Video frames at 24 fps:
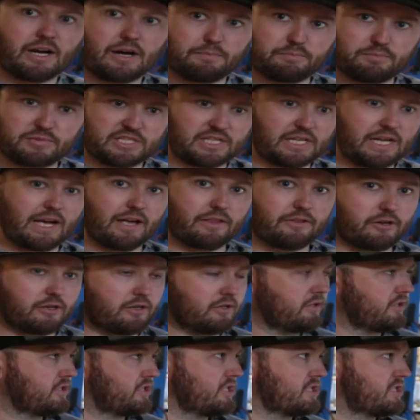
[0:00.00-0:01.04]
up together,
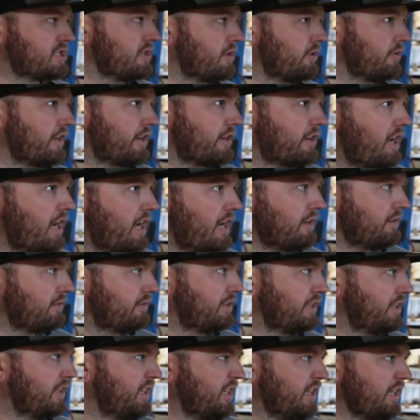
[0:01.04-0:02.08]
just so they're not
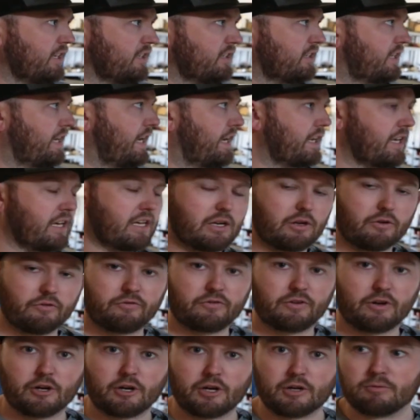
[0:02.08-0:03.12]
kind of
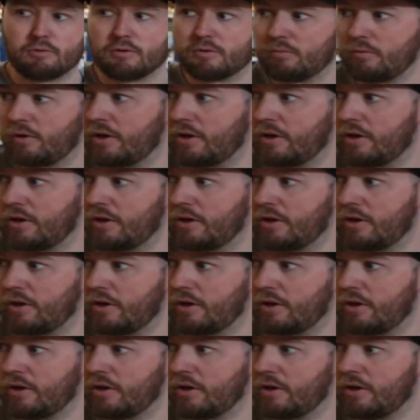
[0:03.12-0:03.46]
interfering with